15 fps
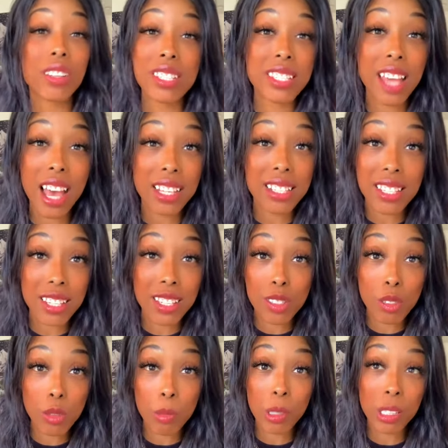
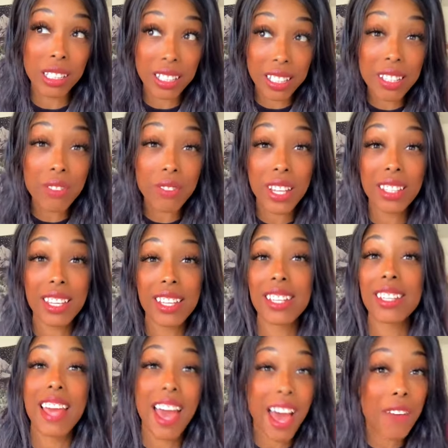audacity to believe that they
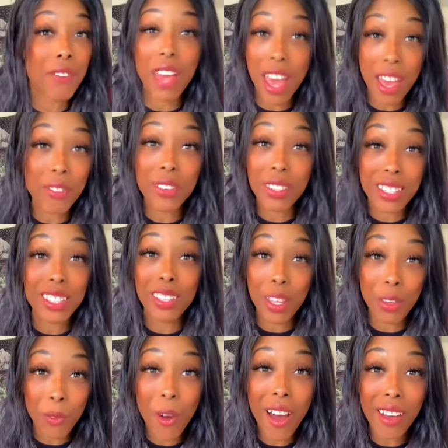can have everything
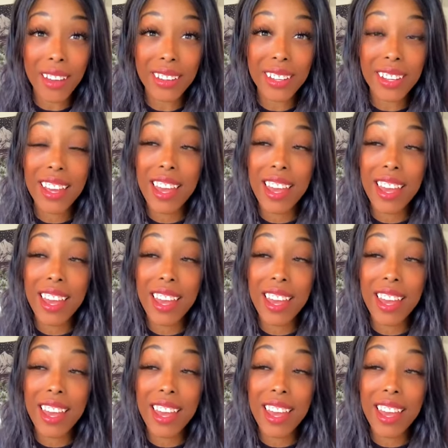they want.